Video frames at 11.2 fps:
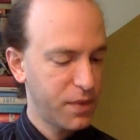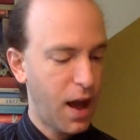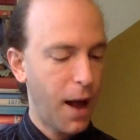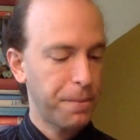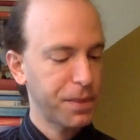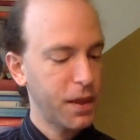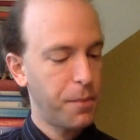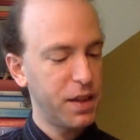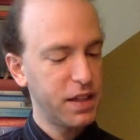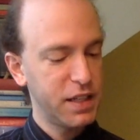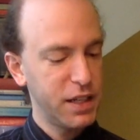Ah,
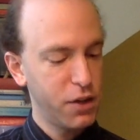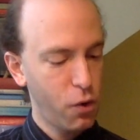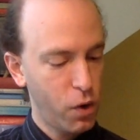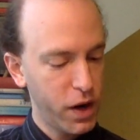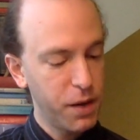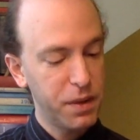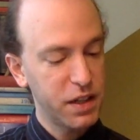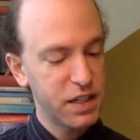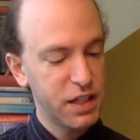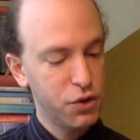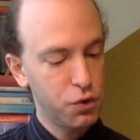ability or
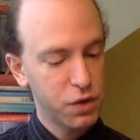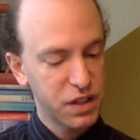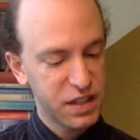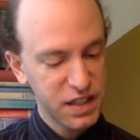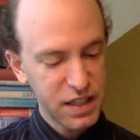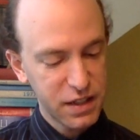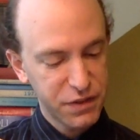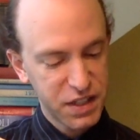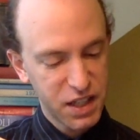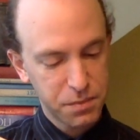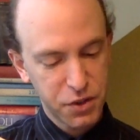inability to conceive,
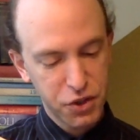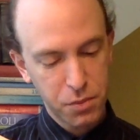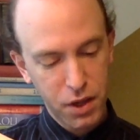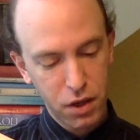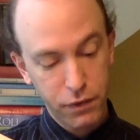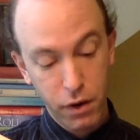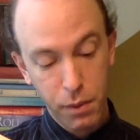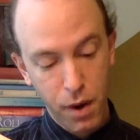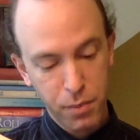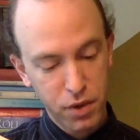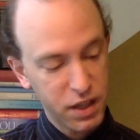says Mr. Mill very
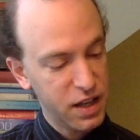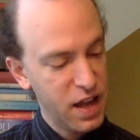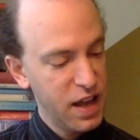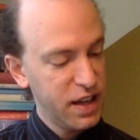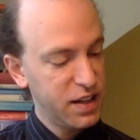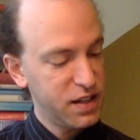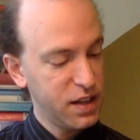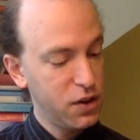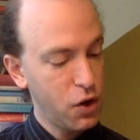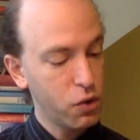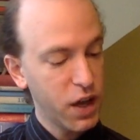properly, is
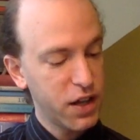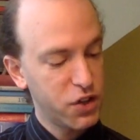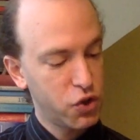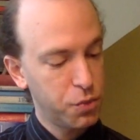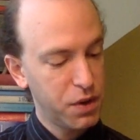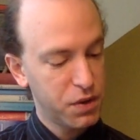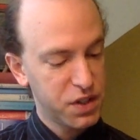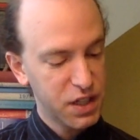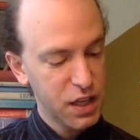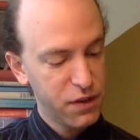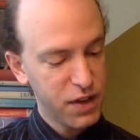in no case to be
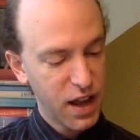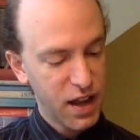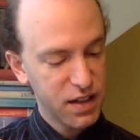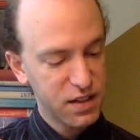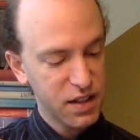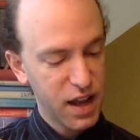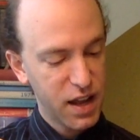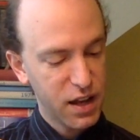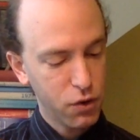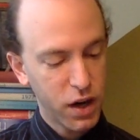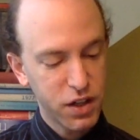received as
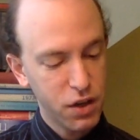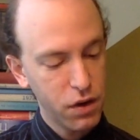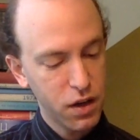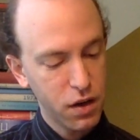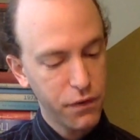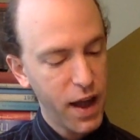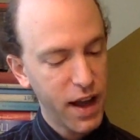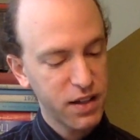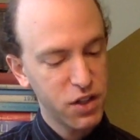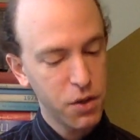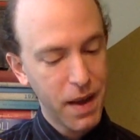a criterion of
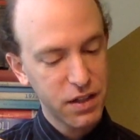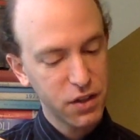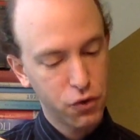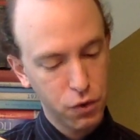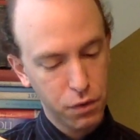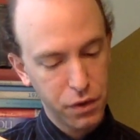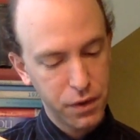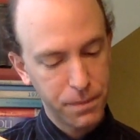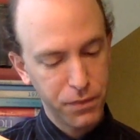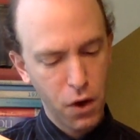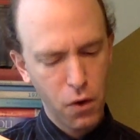axiomatic
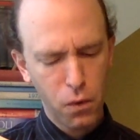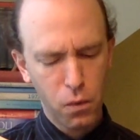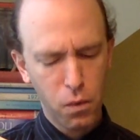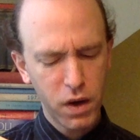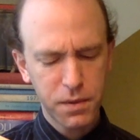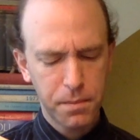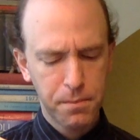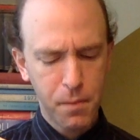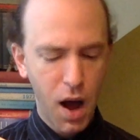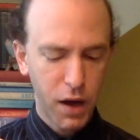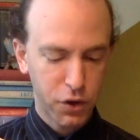truth. What
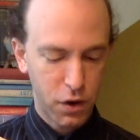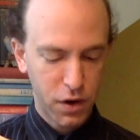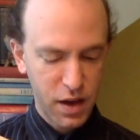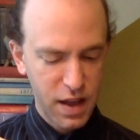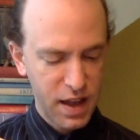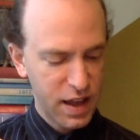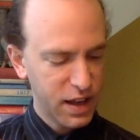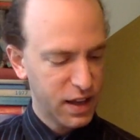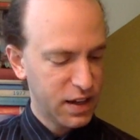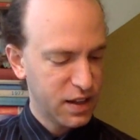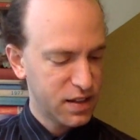modern,
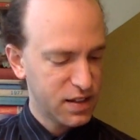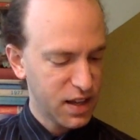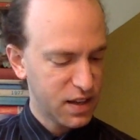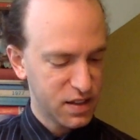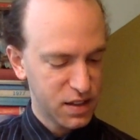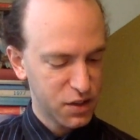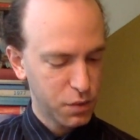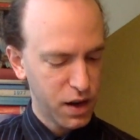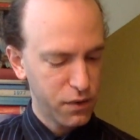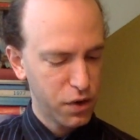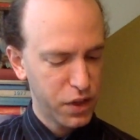in his senses,
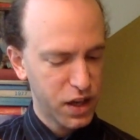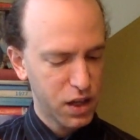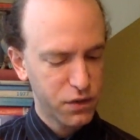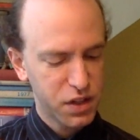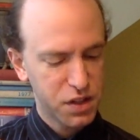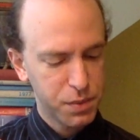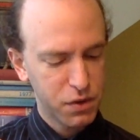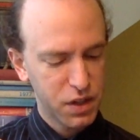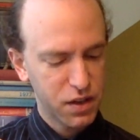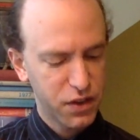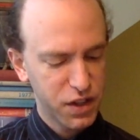would ever think of
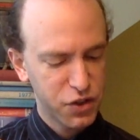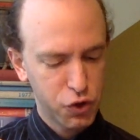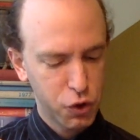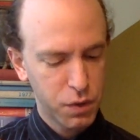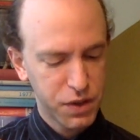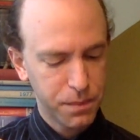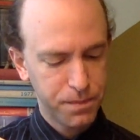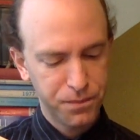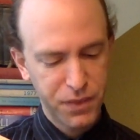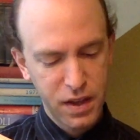disputing this truism?